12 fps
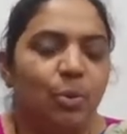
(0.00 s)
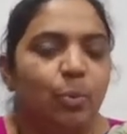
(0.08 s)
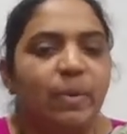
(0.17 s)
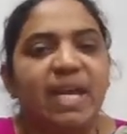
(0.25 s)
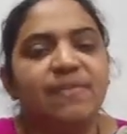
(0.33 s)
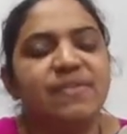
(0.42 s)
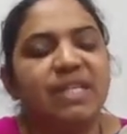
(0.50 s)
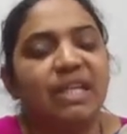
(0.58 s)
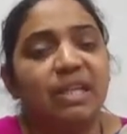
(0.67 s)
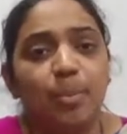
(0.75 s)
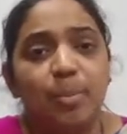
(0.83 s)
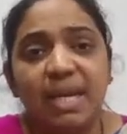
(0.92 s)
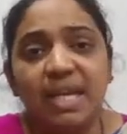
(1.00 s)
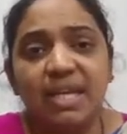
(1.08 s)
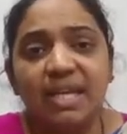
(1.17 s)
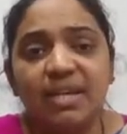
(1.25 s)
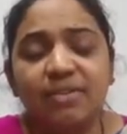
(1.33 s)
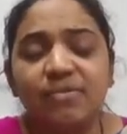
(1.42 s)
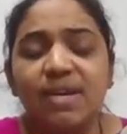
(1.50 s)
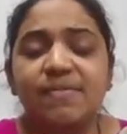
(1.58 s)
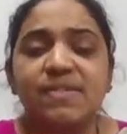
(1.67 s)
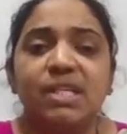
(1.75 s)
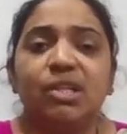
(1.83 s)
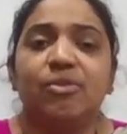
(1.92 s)
We have seen the meaning, we have
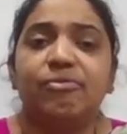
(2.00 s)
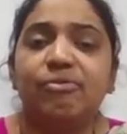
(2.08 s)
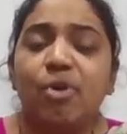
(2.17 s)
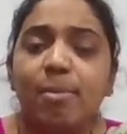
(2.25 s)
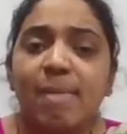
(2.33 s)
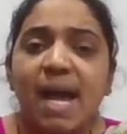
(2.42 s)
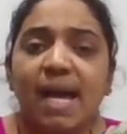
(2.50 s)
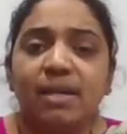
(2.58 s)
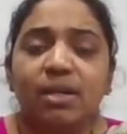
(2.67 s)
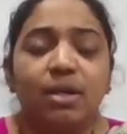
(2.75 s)
seen the format.